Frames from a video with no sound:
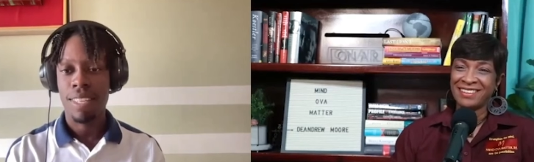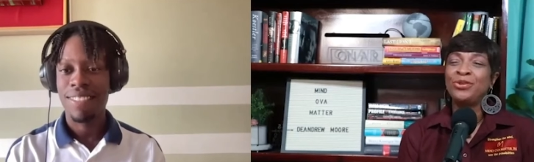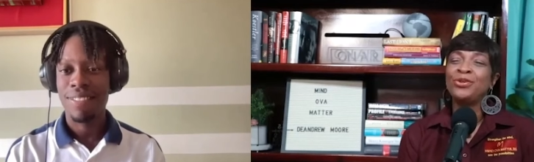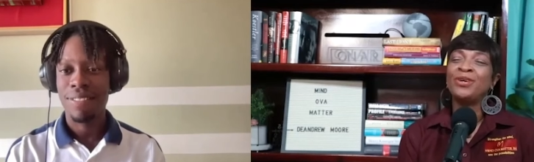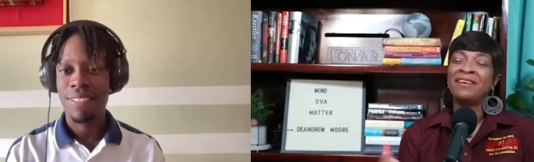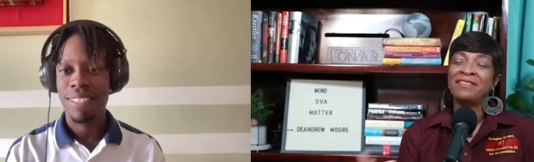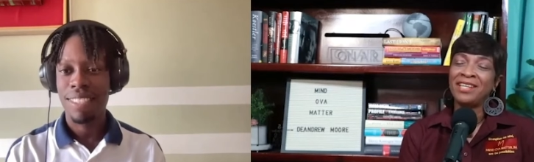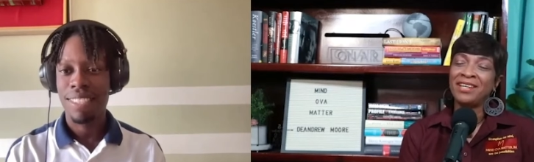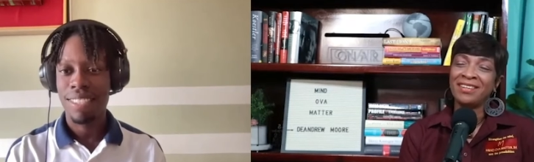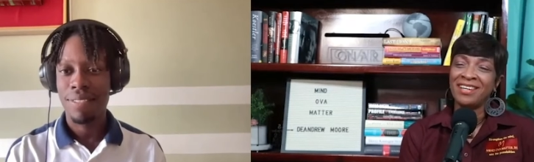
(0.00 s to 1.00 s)
Speaker 1: do you have
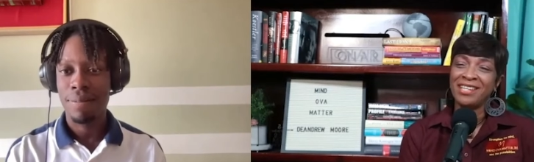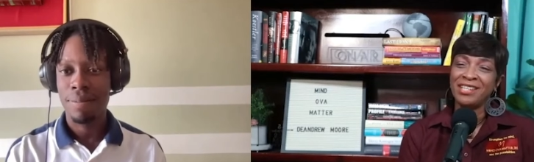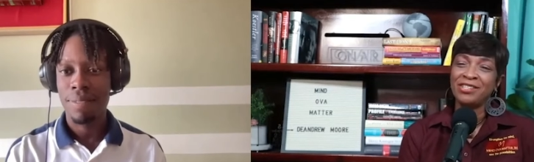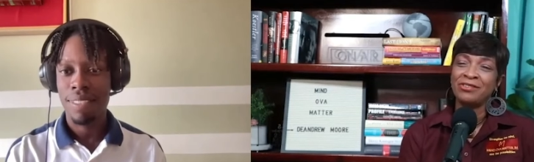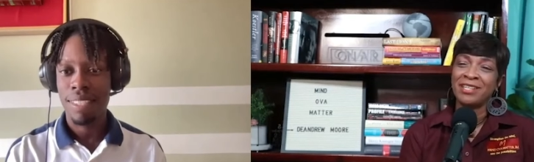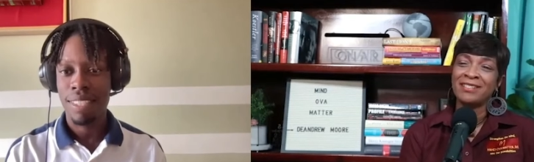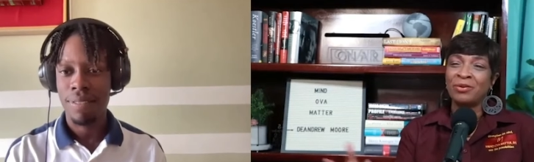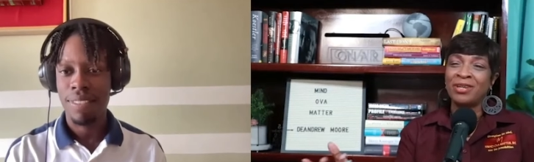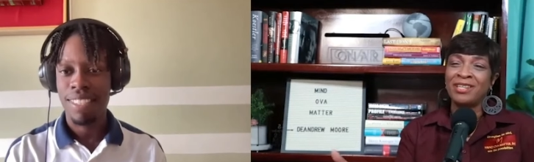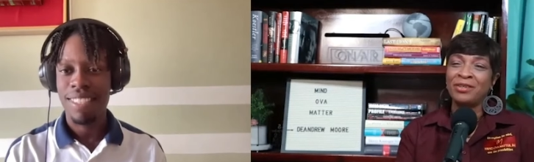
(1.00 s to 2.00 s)
any other interests?
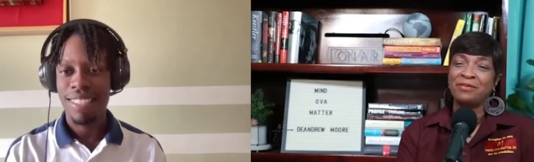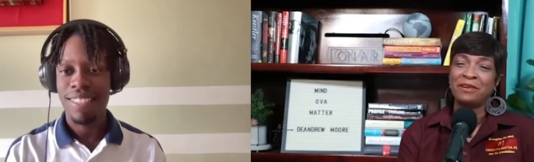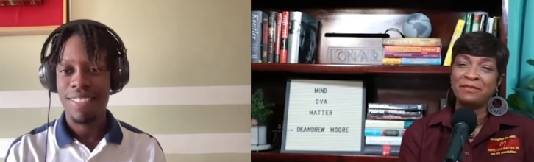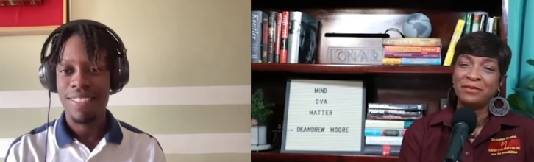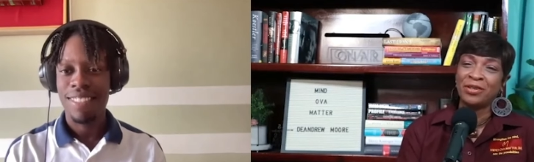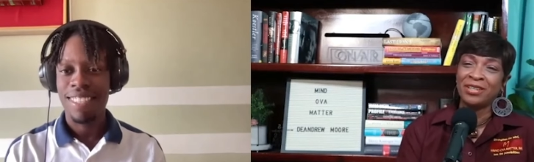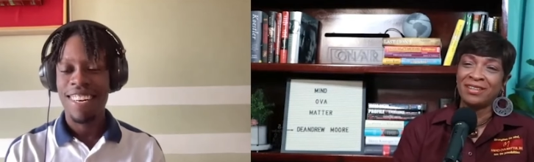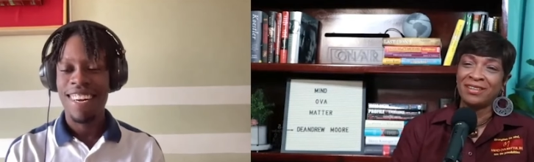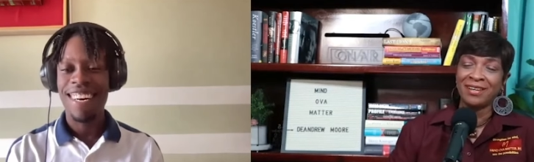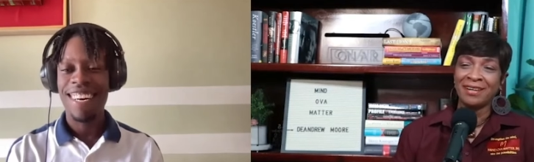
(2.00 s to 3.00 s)
What you do for fun?
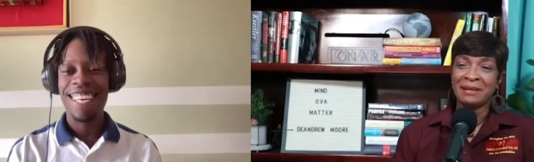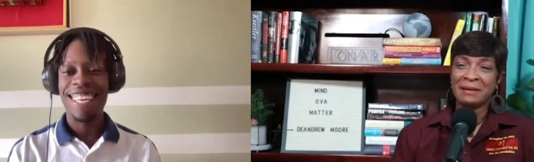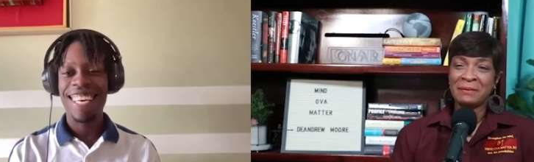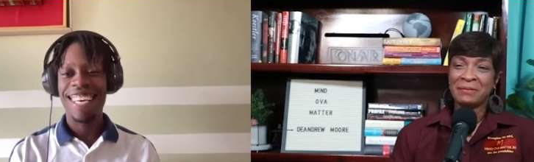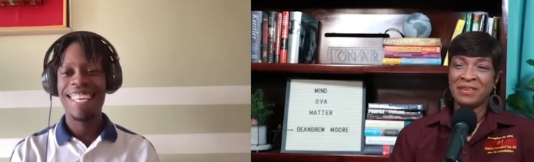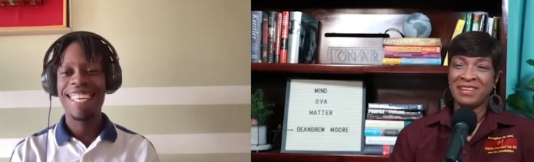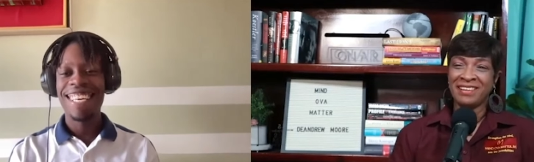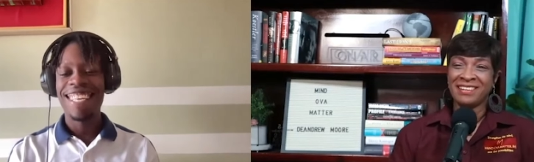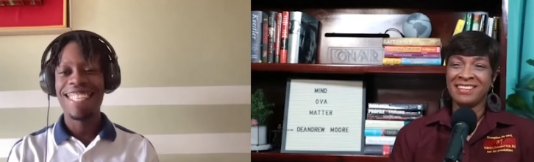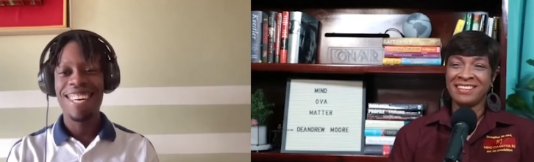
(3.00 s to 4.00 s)
Speaker 2: Oh yeah,
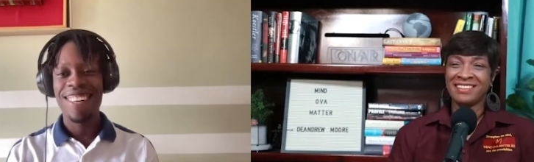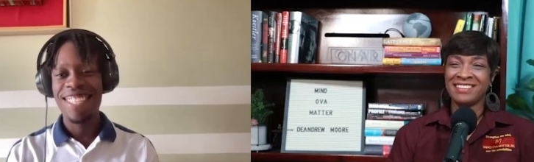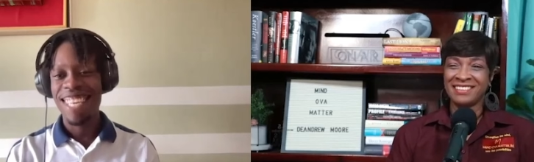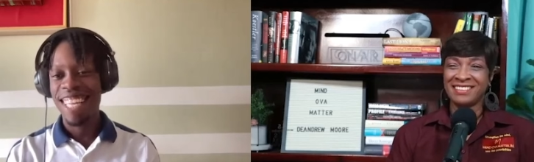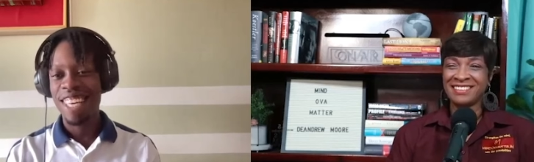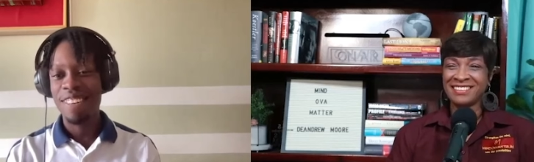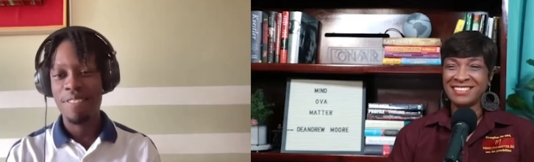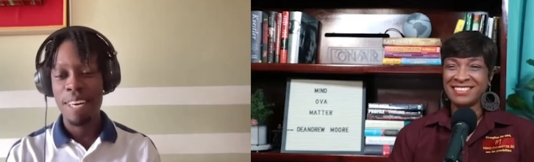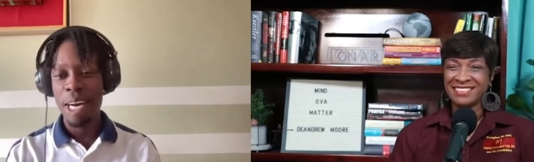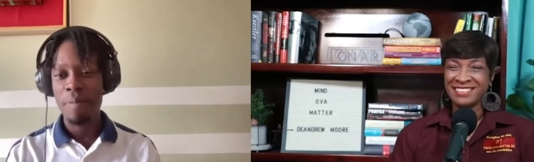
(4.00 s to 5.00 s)
kind of
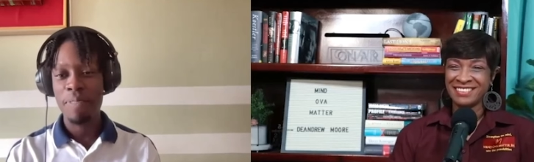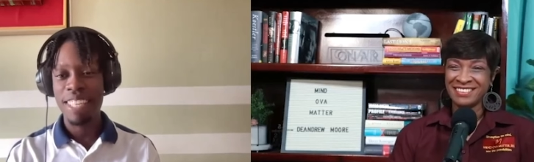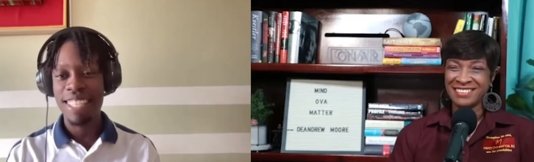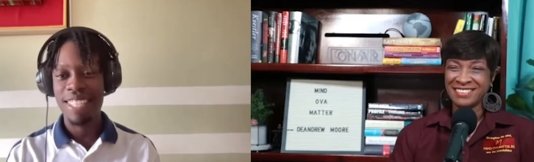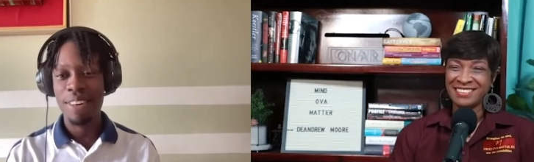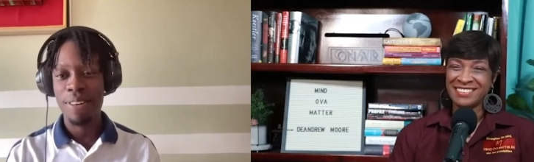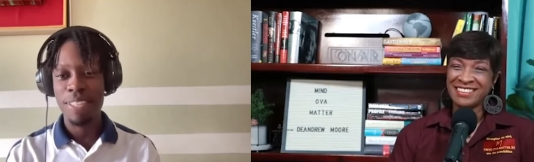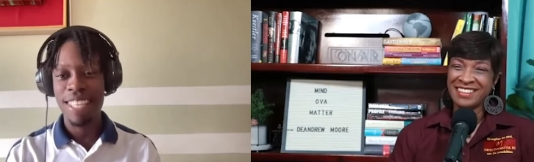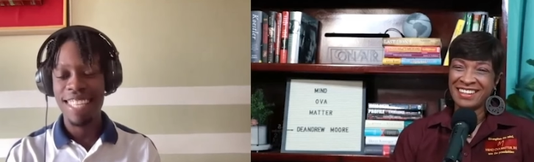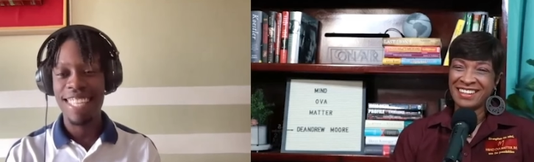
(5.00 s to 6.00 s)
um this
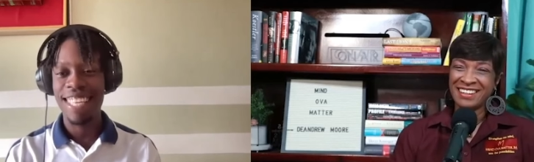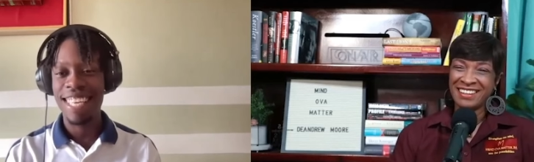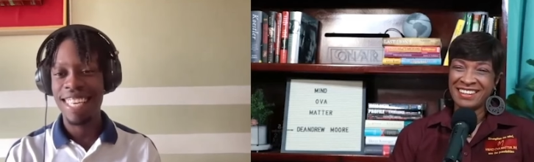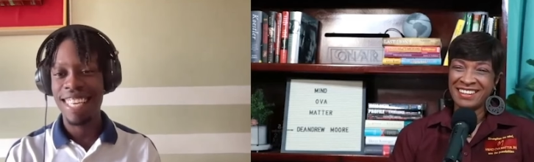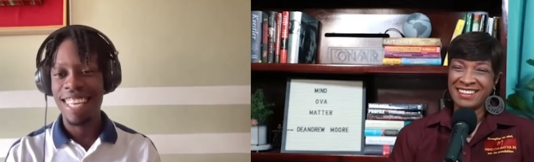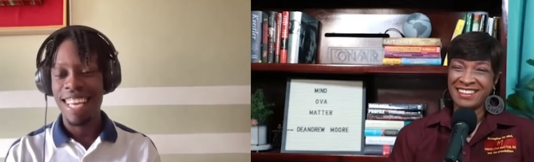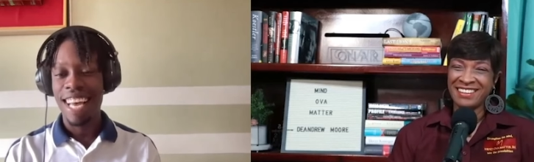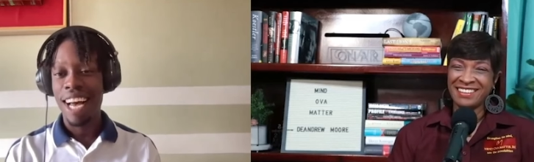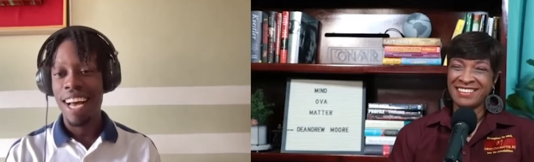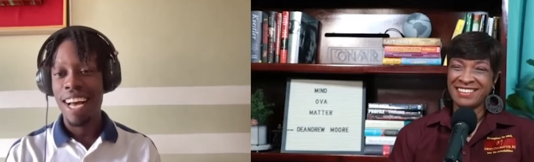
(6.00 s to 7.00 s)
coding thing, um,
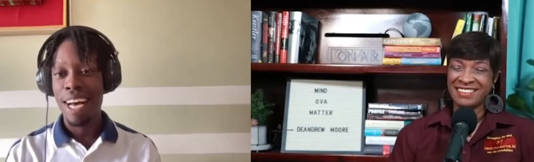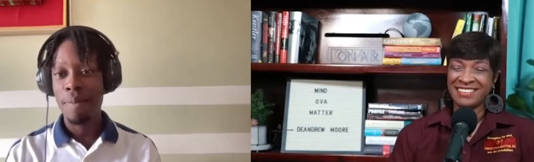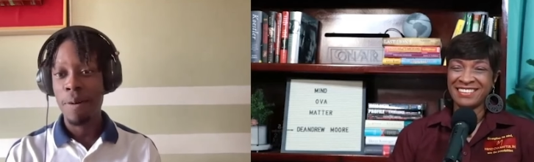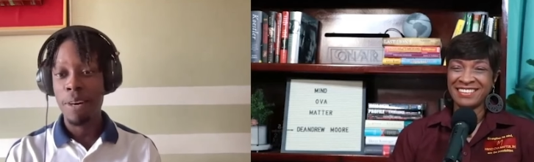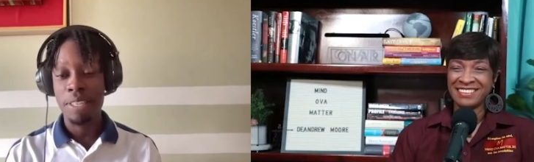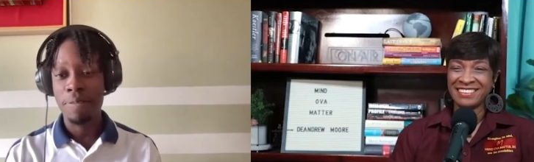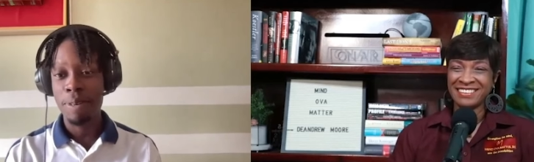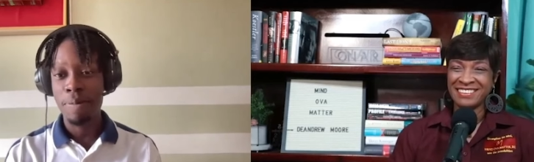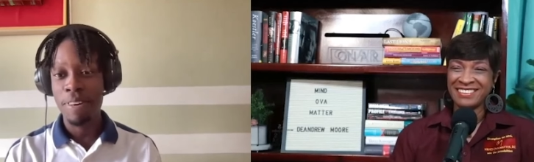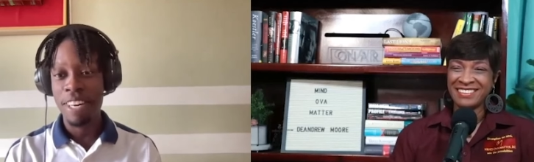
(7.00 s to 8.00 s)
I watch
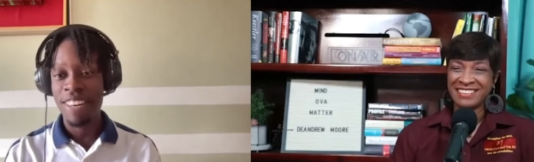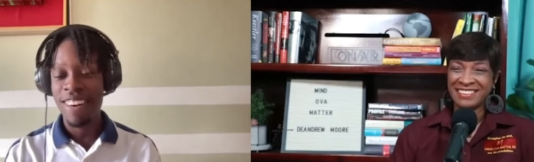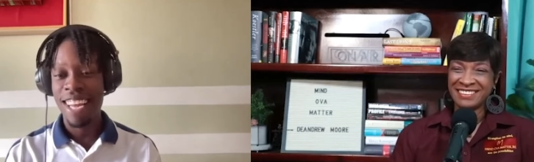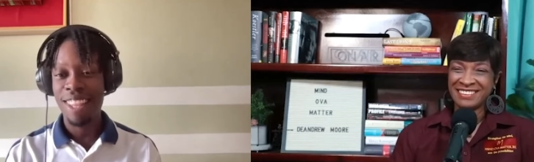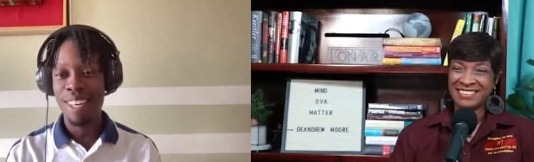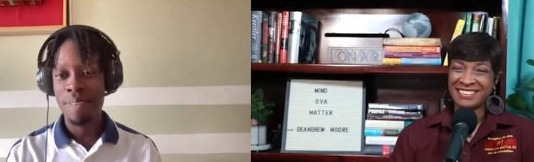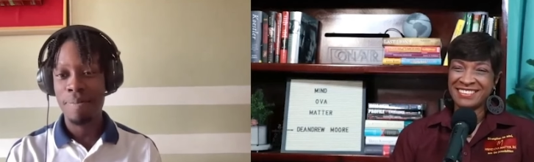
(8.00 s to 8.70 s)
football right now.